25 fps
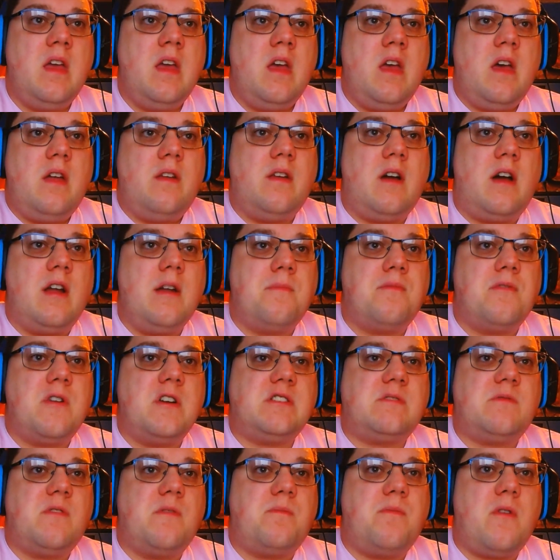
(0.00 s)
Not
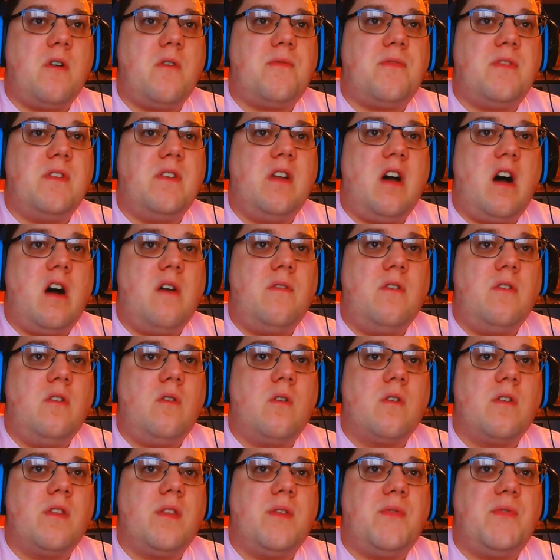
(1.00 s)
impressed with both the novel
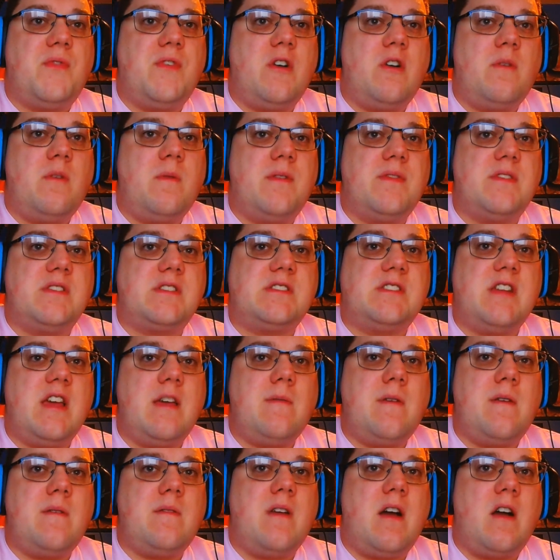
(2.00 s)
or the film of the same
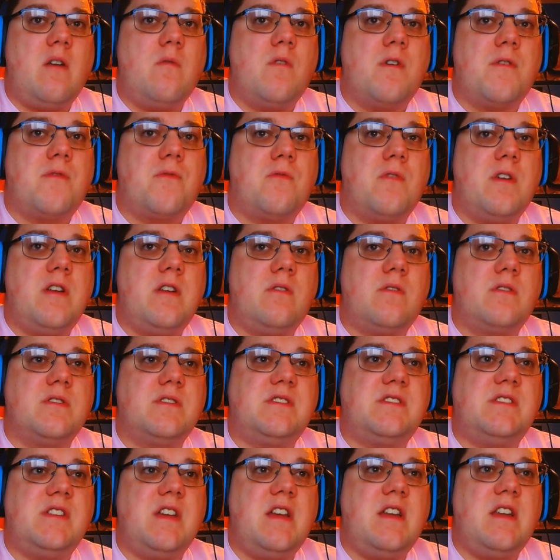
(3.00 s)
name, not worth reading or
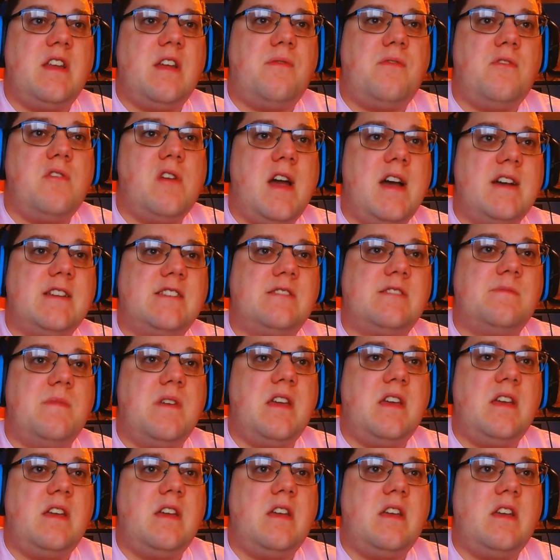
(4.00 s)
seeing if you ask
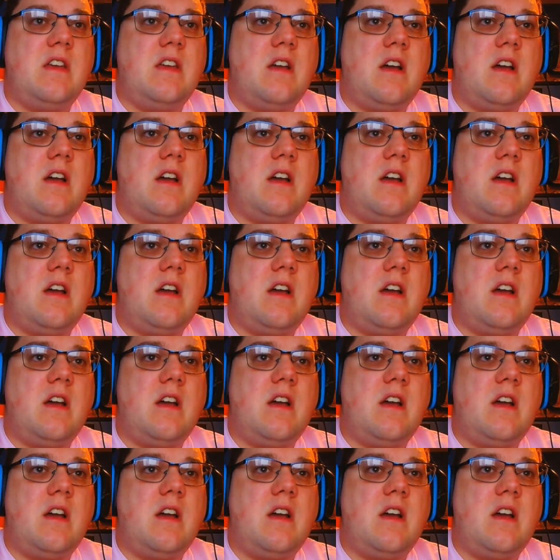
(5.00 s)
me.